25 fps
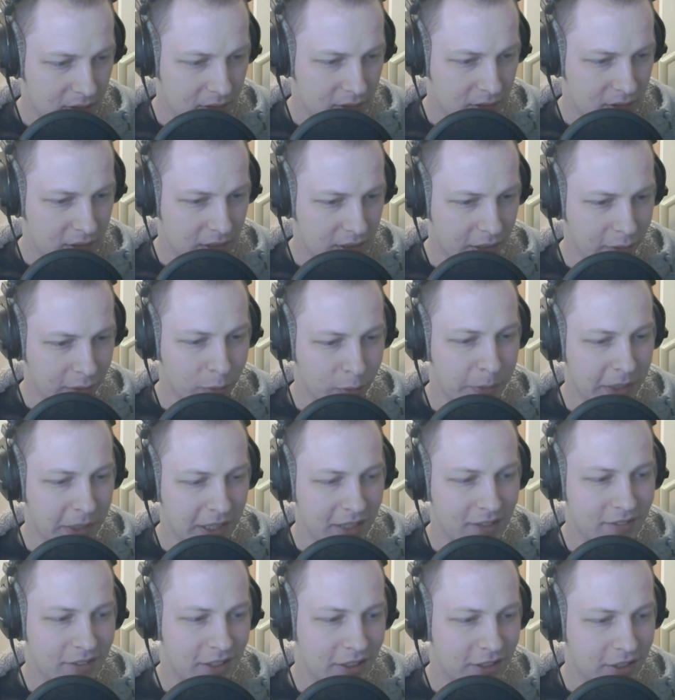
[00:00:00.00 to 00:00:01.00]
It will be
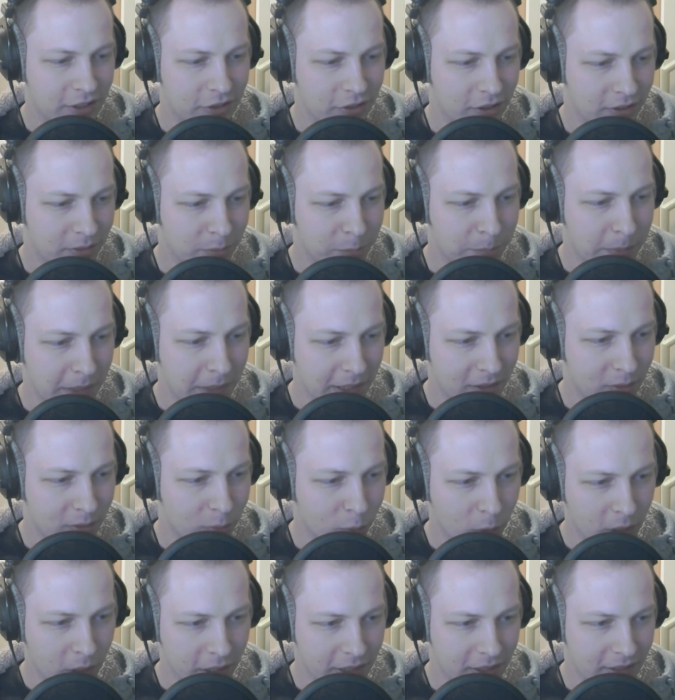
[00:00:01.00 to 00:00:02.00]
easy to just bid
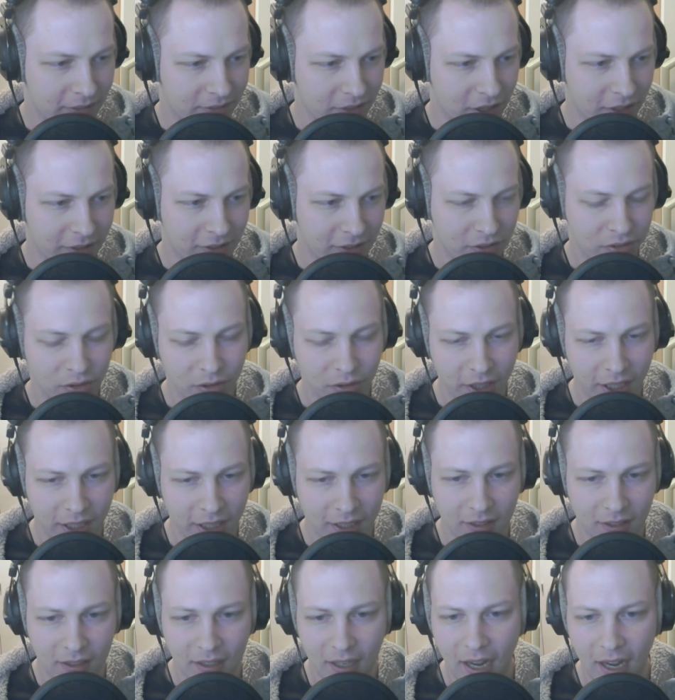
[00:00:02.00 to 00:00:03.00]
what is on the screen,
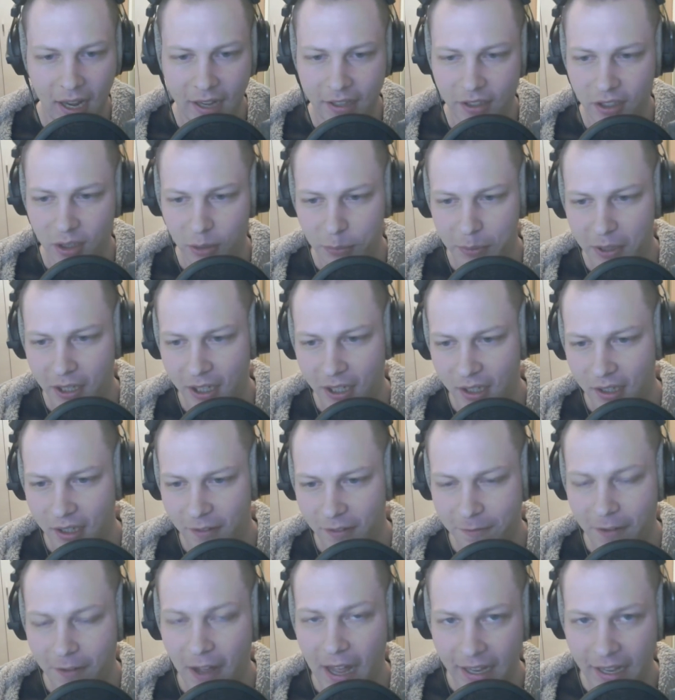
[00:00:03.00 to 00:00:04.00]
and you'll be
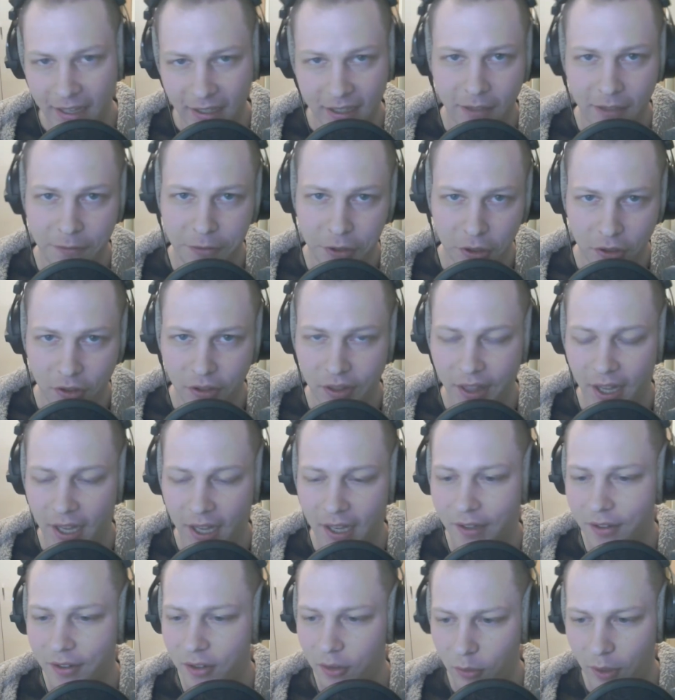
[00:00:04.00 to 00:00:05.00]
fine if you do that,
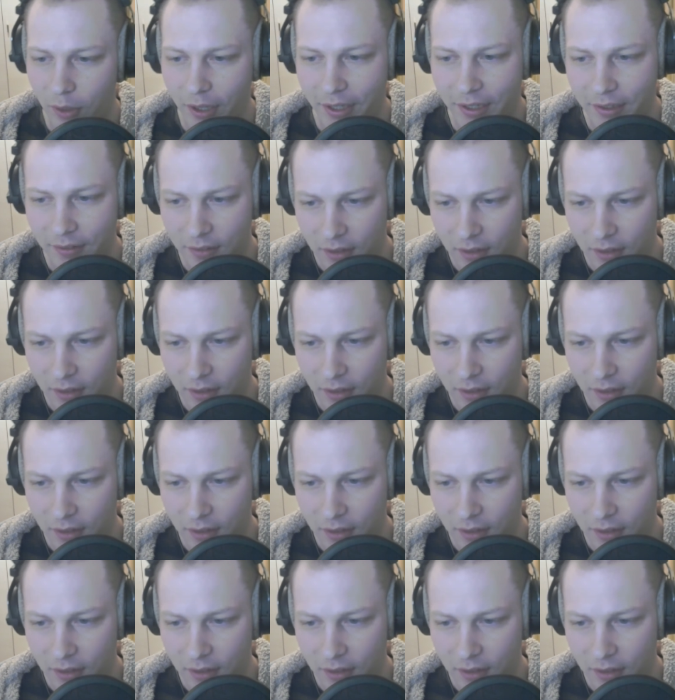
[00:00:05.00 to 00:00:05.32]
right?